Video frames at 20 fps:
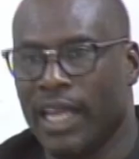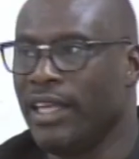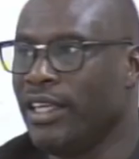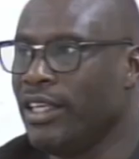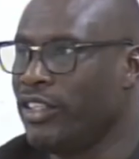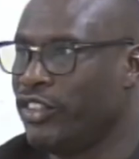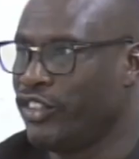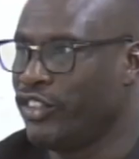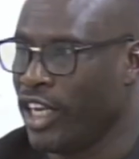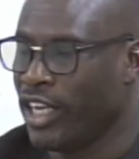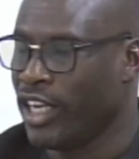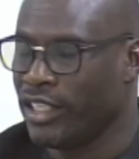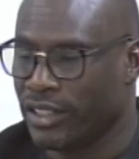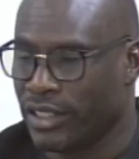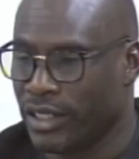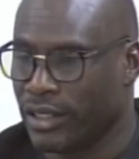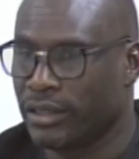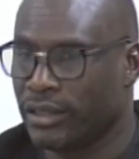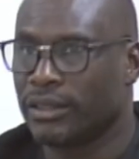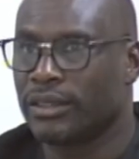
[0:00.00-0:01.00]
any
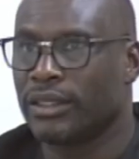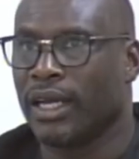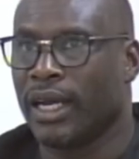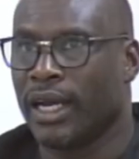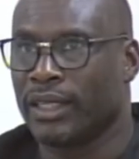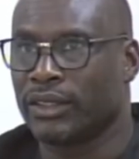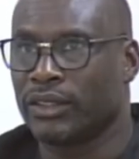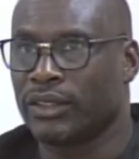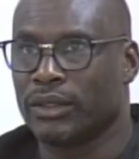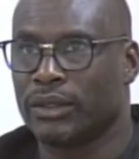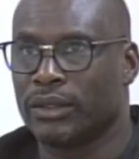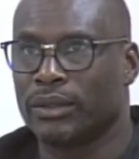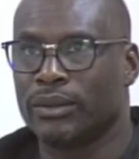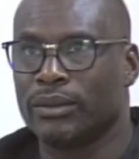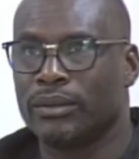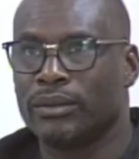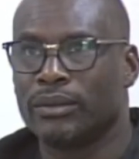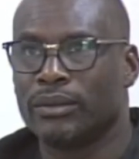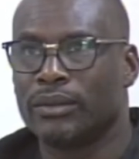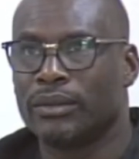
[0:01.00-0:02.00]
changes as to
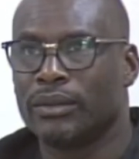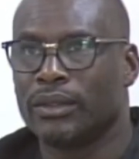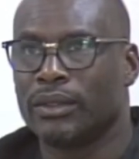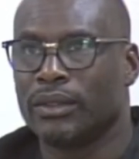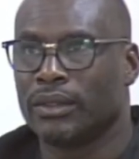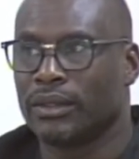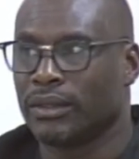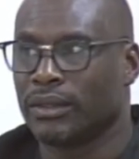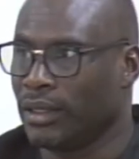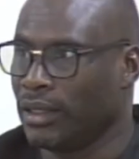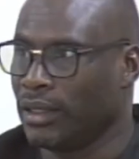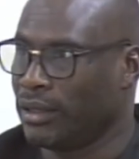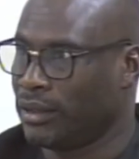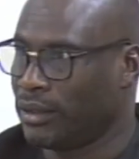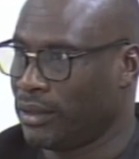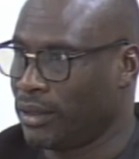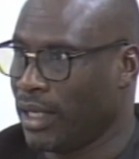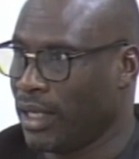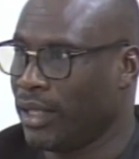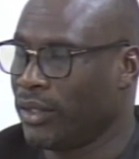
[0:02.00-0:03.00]
the
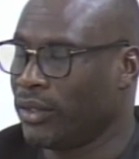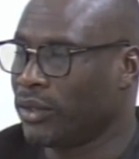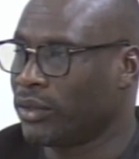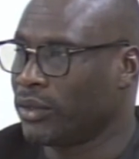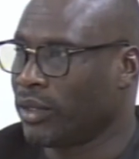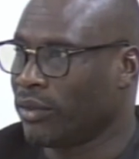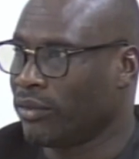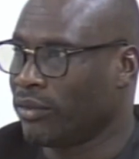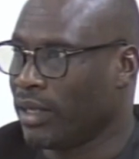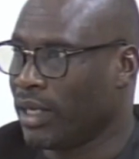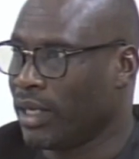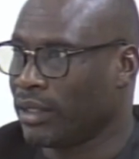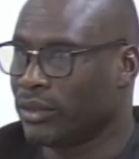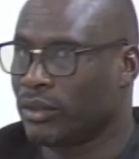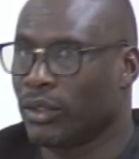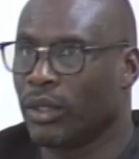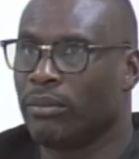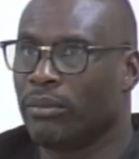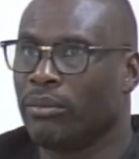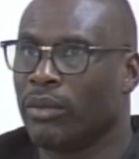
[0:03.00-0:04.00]
status of Lang
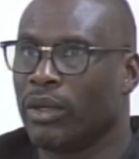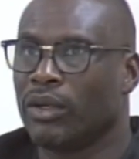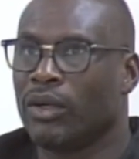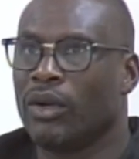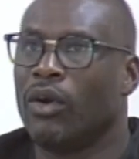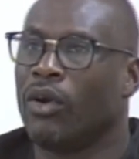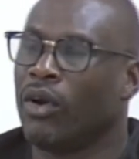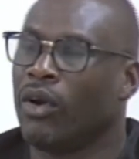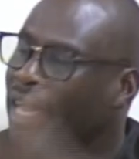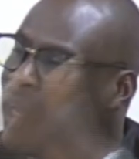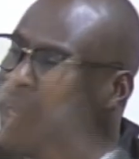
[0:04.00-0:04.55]
Tombong or